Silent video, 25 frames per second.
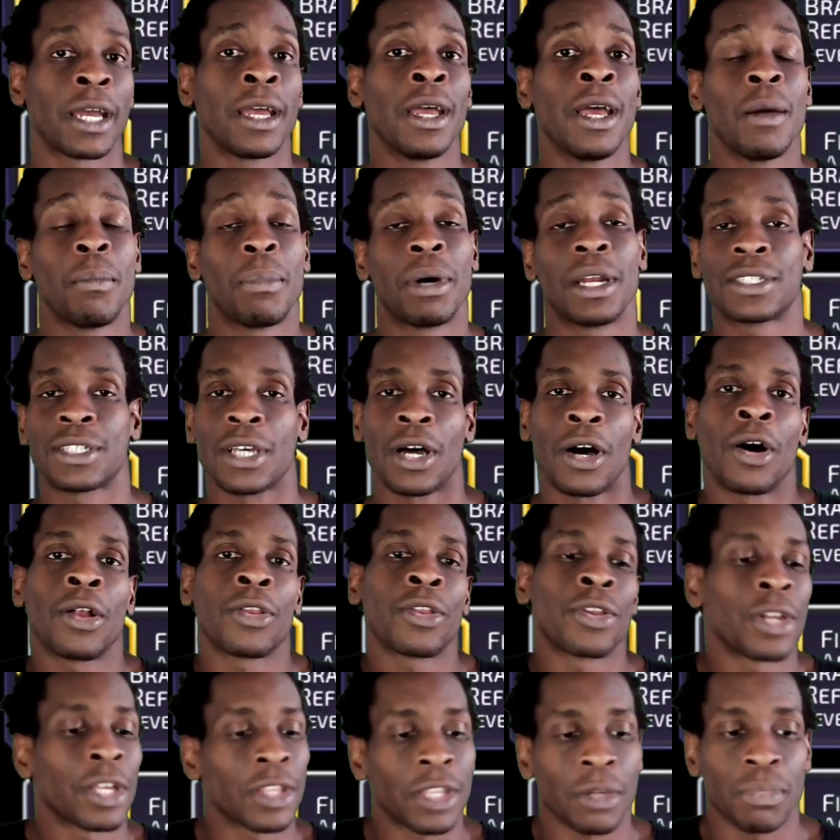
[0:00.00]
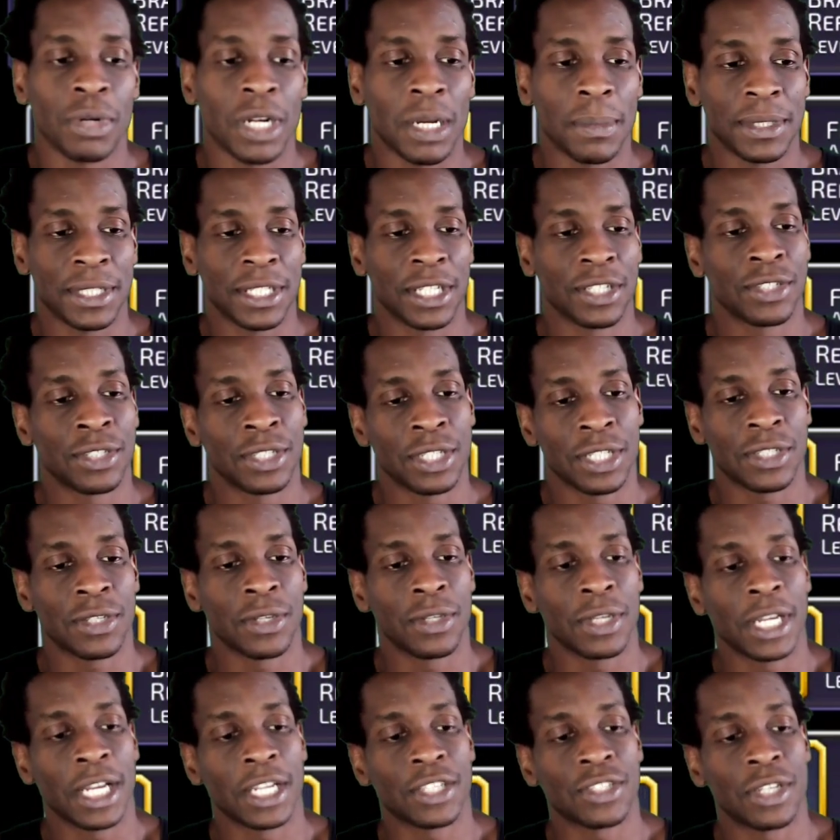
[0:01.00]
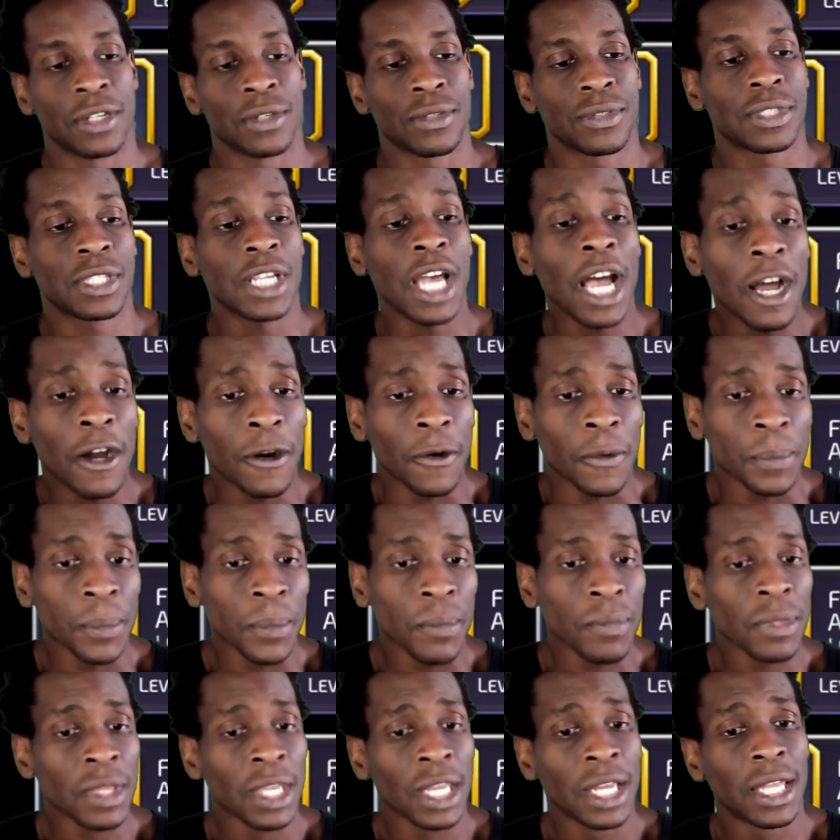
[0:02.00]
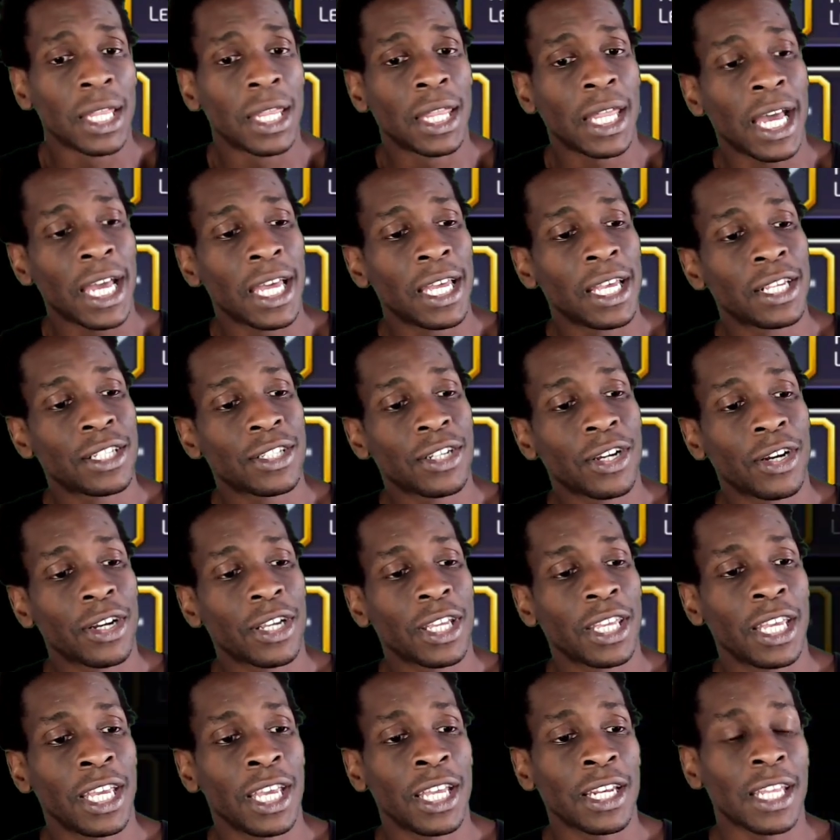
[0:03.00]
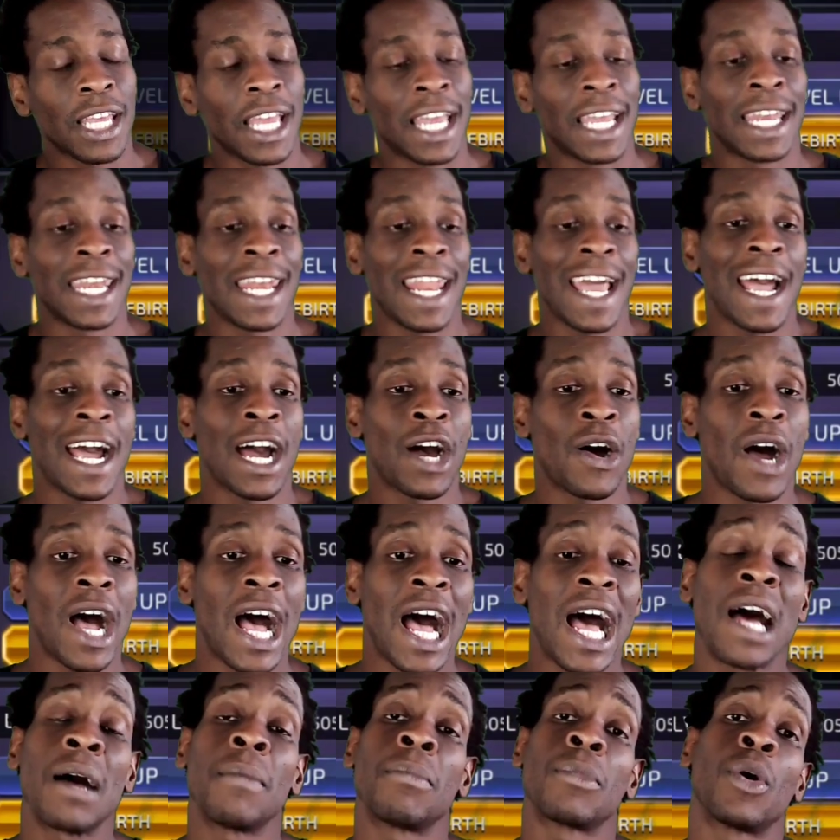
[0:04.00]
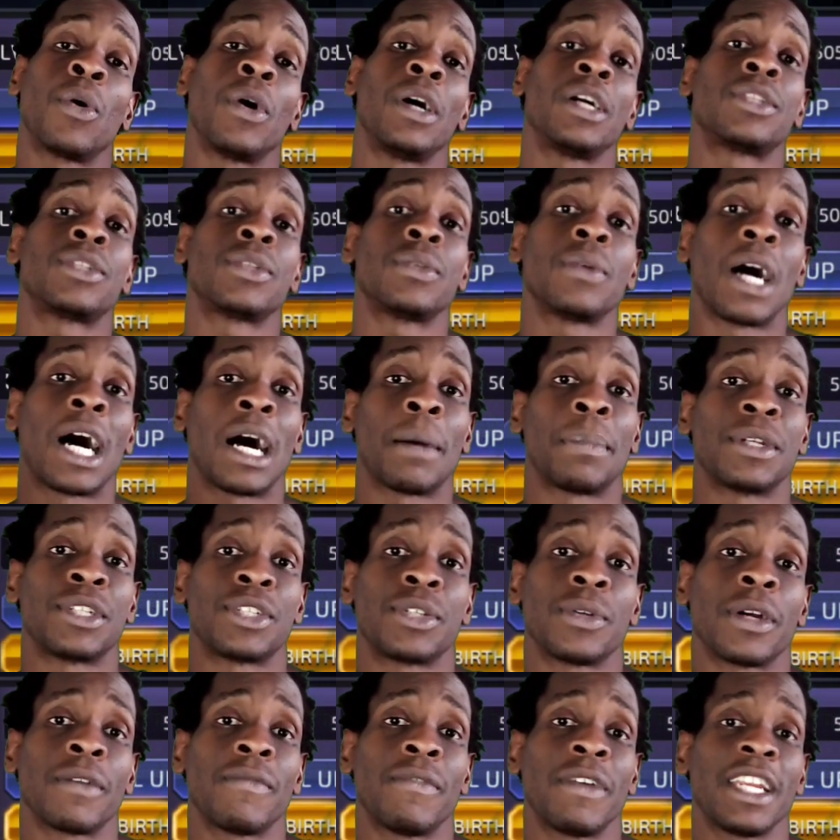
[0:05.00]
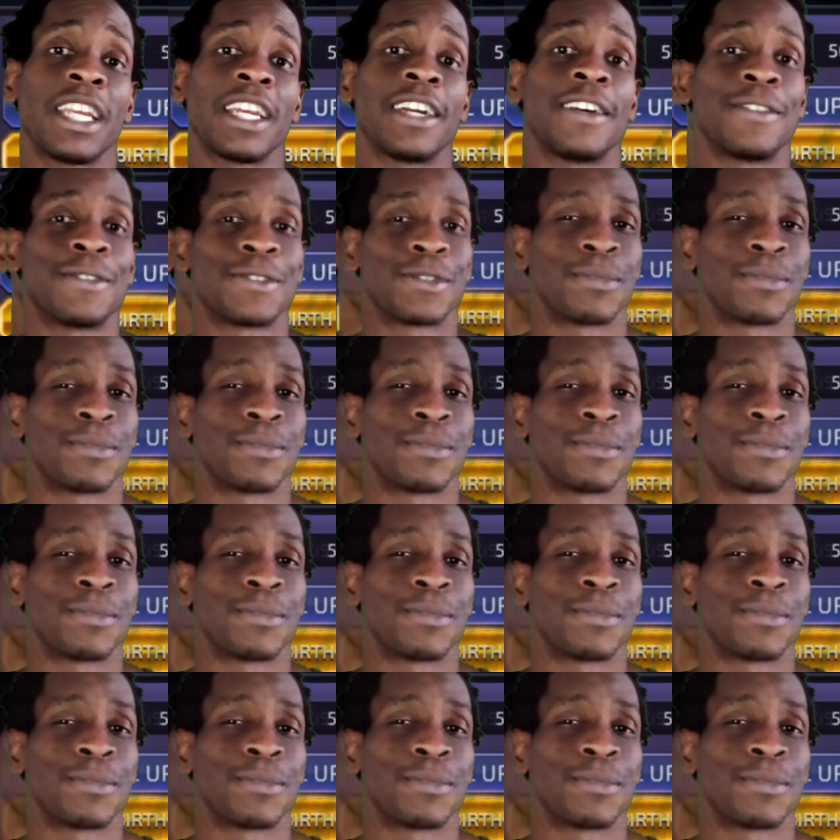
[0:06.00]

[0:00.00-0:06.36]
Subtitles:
But it's an all or nothing proposition, just so you guys know. So that is her kit. And now I'm going to hop into her videos.